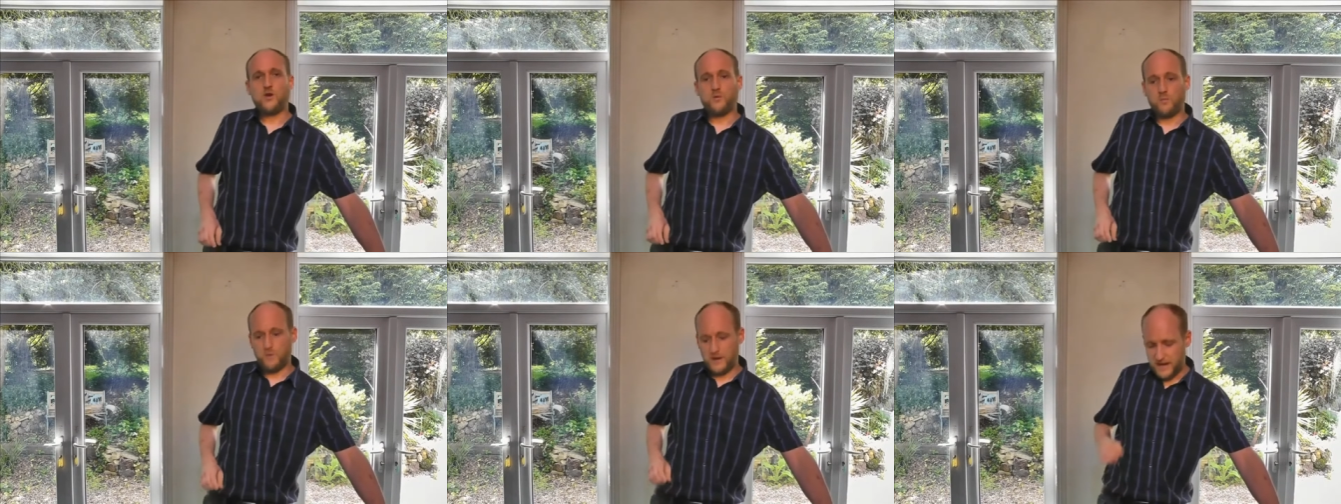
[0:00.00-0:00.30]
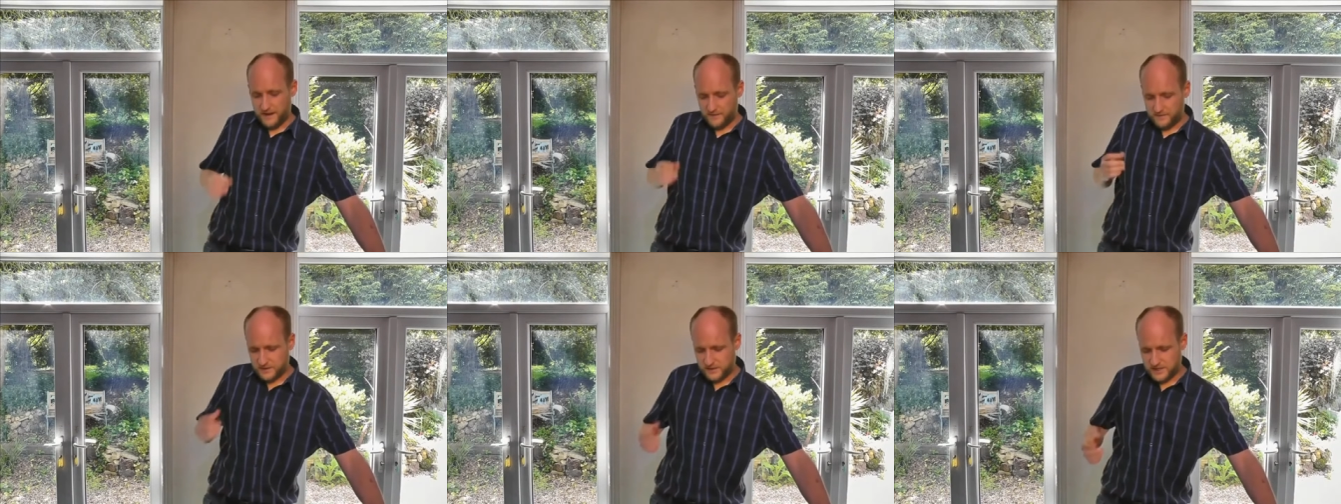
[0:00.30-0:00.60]
we
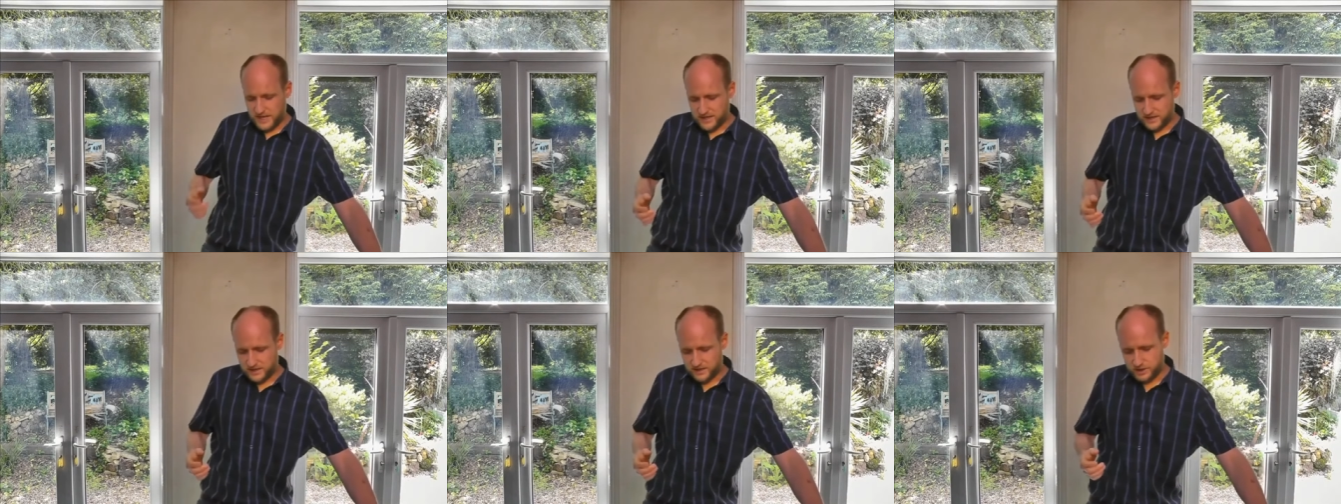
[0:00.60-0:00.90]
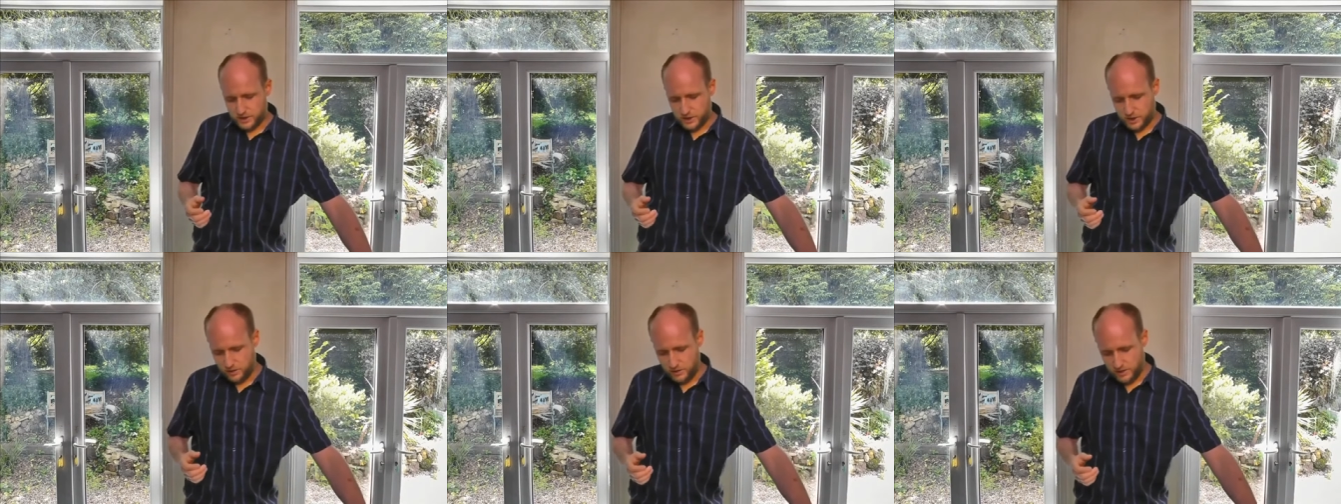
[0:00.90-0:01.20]
have sent
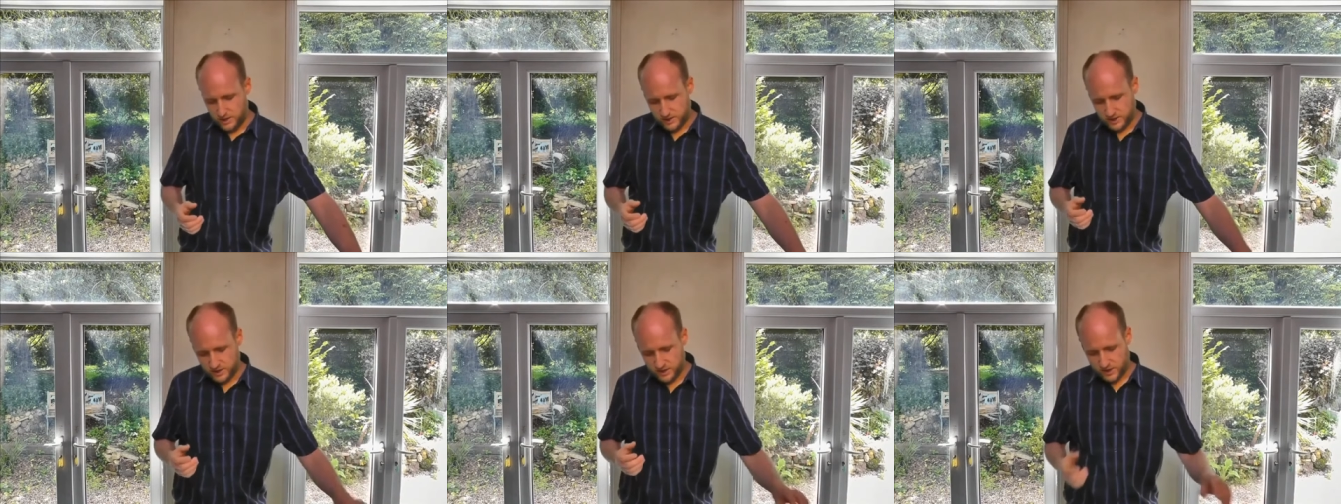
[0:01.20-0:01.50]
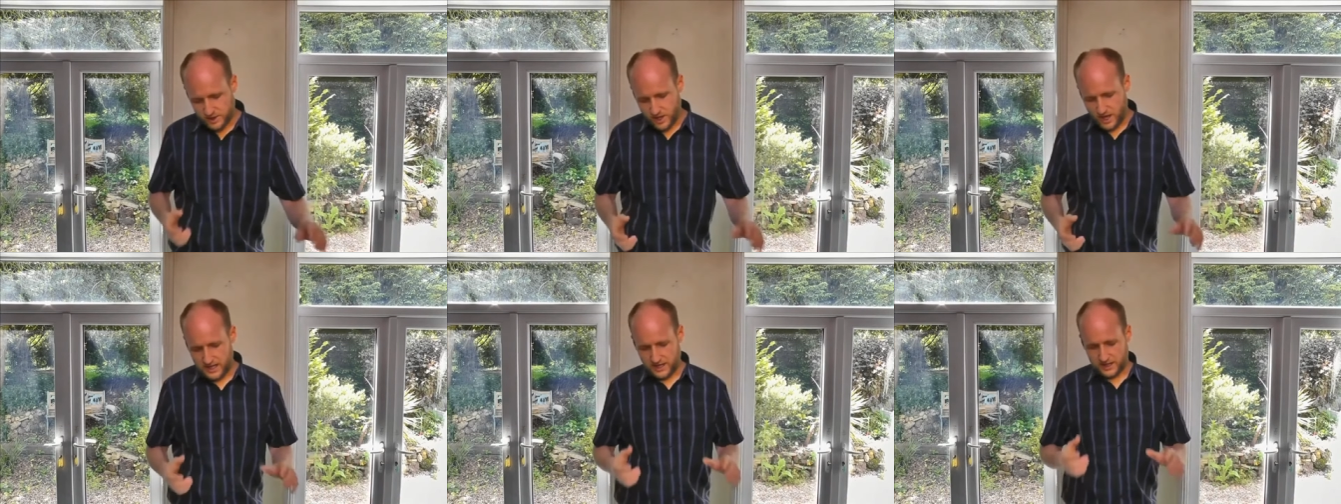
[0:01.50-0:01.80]
Judas and
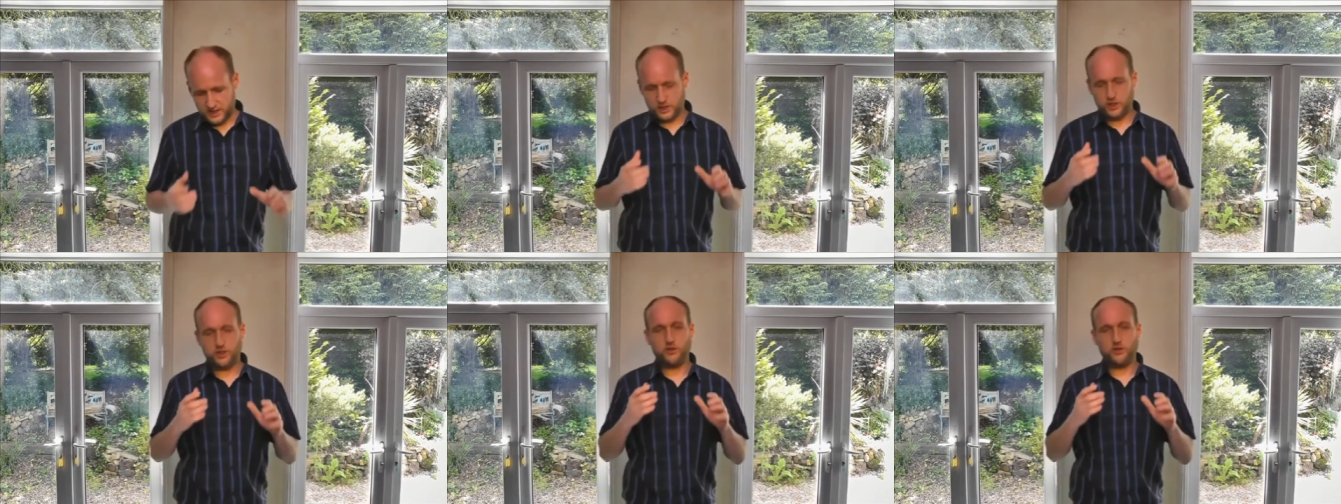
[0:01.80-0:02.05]
Silas,